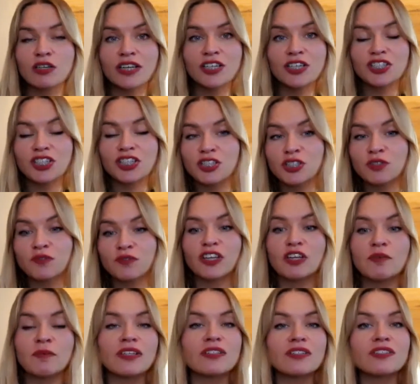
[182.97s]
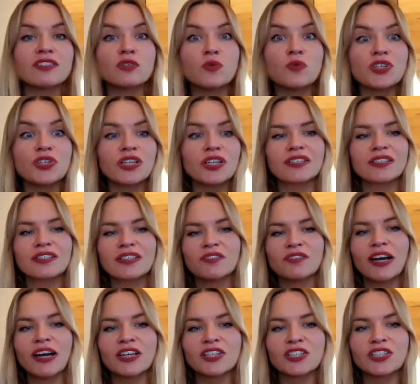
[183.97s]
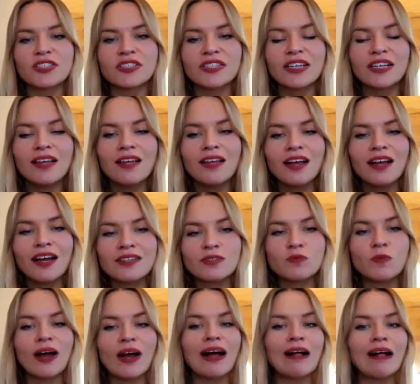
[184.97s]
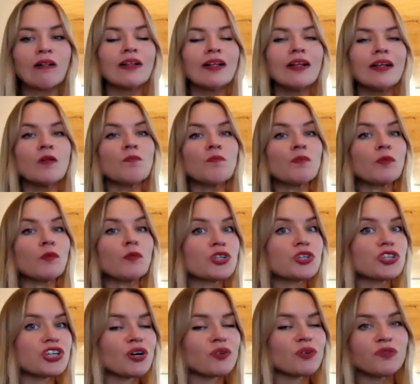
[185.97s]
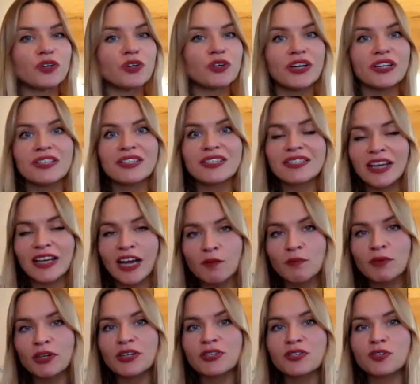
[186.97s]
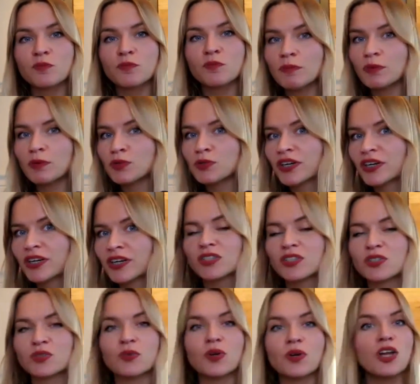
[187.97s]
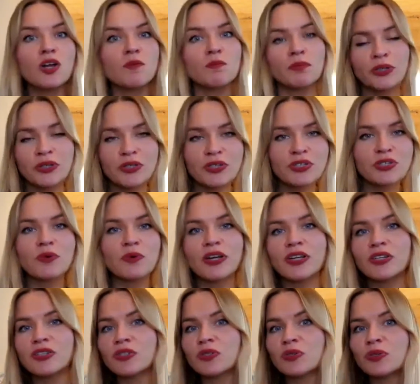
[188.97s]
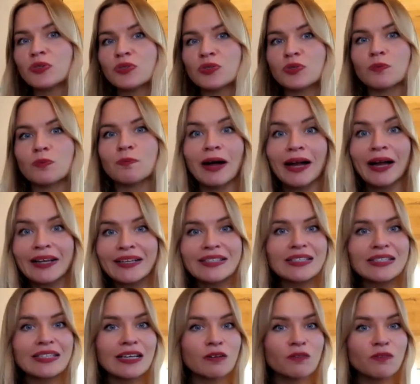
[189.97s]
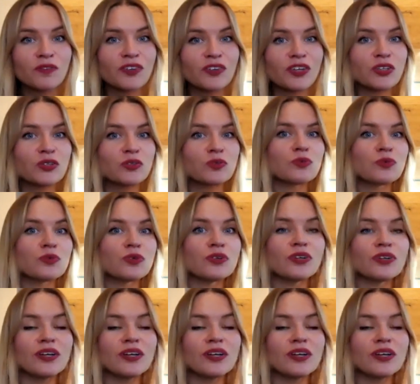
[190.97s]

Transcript: exchange of emails, social interactions as well watch out for any scammers or people trying to persuade you to buy something, to